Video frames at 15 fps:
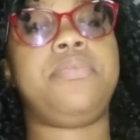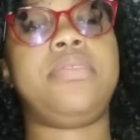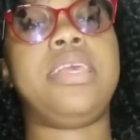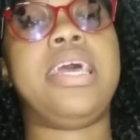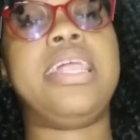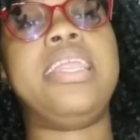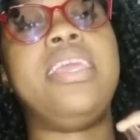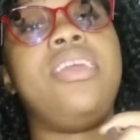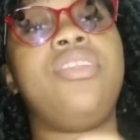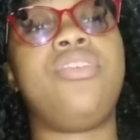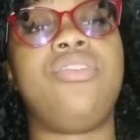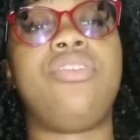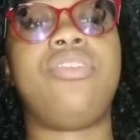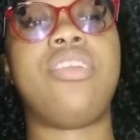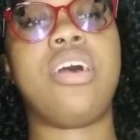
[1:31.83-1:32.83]
I need to
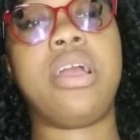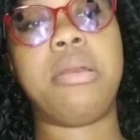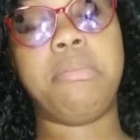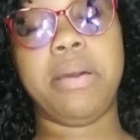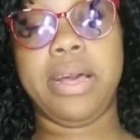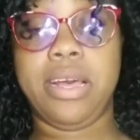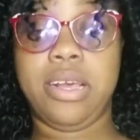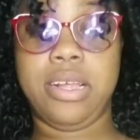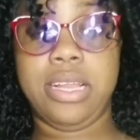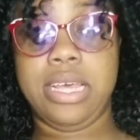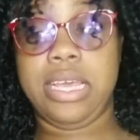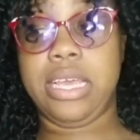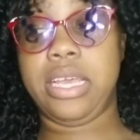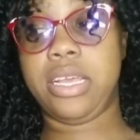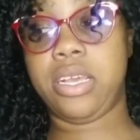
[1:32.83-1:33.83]
start back
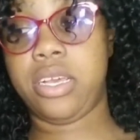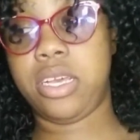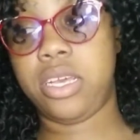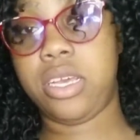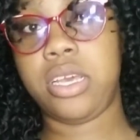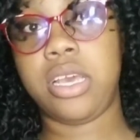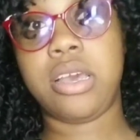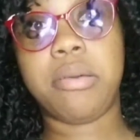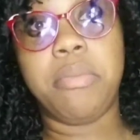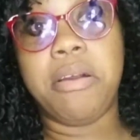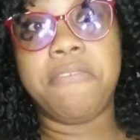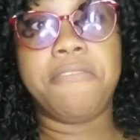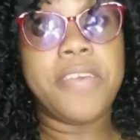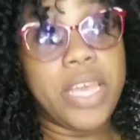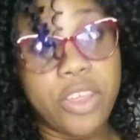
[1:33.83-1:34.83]
like my
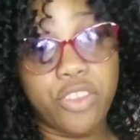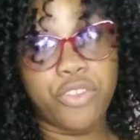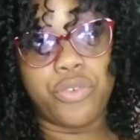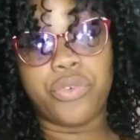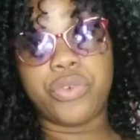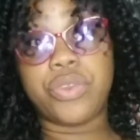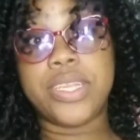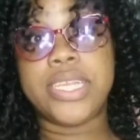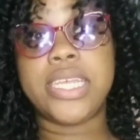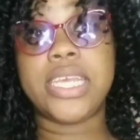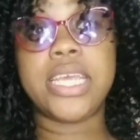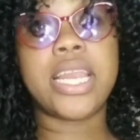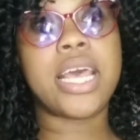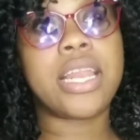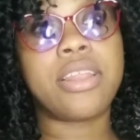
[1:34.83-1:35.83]
face routine
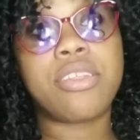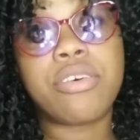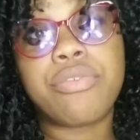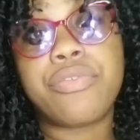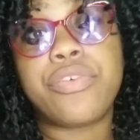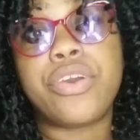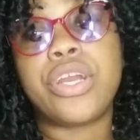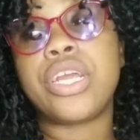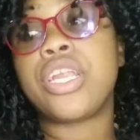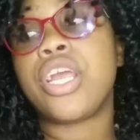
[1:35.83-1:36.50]
and so forth